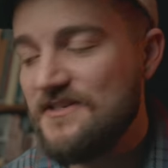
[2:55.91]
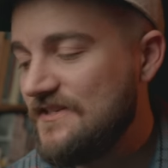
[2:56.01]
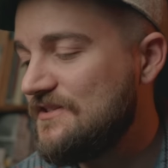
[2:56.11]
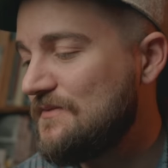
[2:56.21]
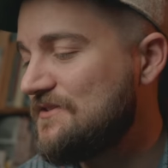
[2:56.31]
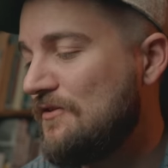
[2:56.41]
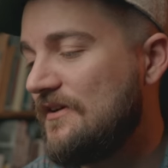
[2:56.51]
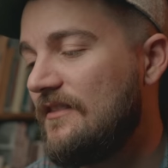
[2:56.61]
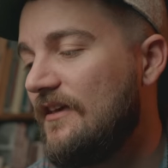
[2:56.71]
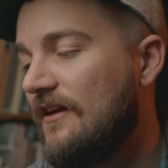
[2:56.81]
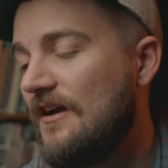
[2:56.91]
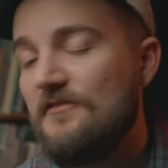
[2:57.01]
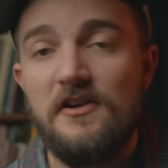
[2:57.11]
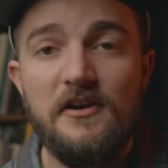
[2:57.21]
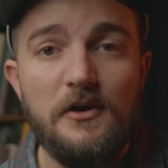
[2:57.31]
But since it was already there, I
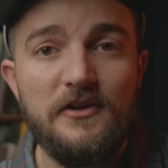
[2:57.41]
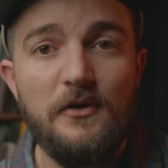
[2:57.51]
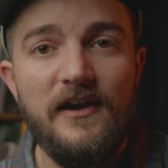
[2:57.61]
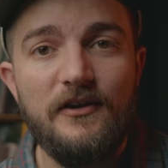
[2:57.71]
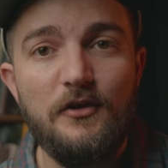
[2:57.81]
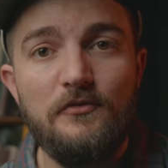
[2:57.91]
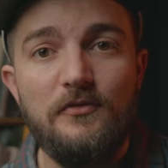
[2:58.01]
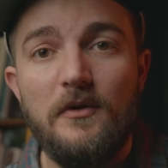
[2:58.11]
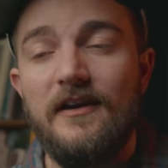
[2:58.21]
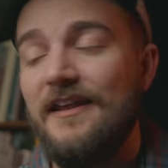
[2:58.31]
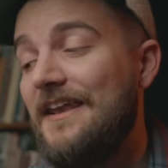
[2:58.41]
figured I would go ahead and go for it.